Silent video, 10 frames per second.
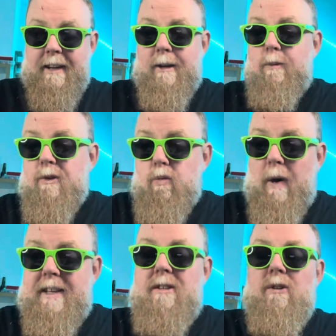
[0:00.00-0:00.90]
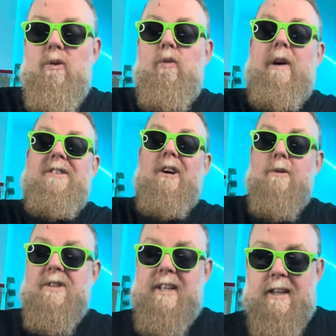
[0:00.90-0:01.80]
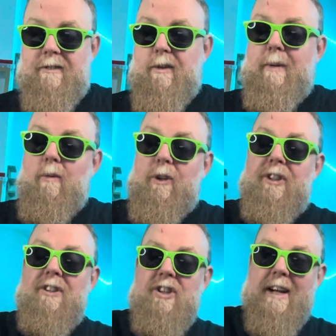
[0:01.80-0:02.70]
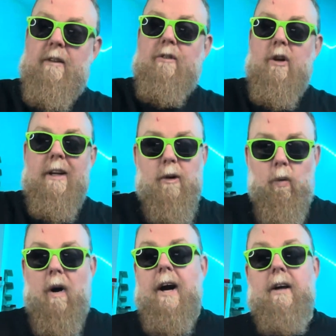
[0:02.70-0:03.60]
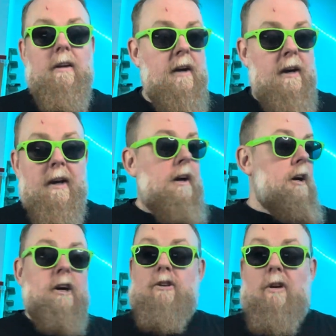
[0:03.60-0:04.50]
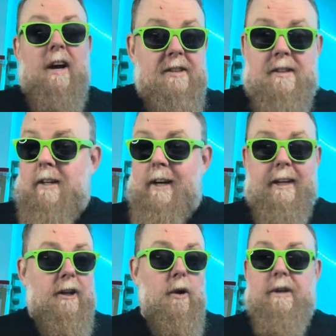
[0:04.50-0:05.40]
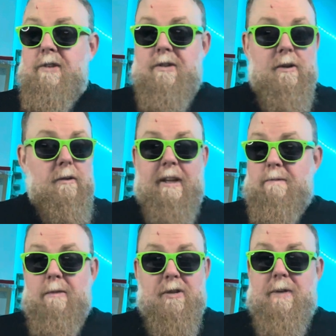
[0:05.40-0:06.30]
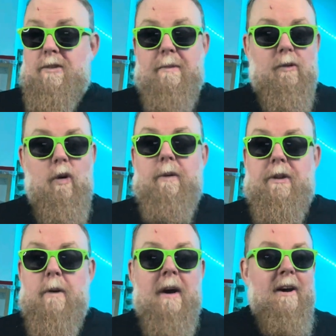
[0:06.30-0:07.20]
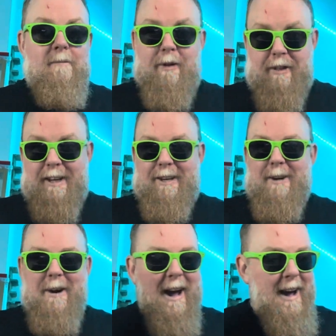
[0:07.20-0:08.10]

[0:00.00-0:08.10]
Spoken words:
It was way too West Coasty. If you've been watching the channel for a little while, Christ, I can only assume there must be something wrong with you, but thank you.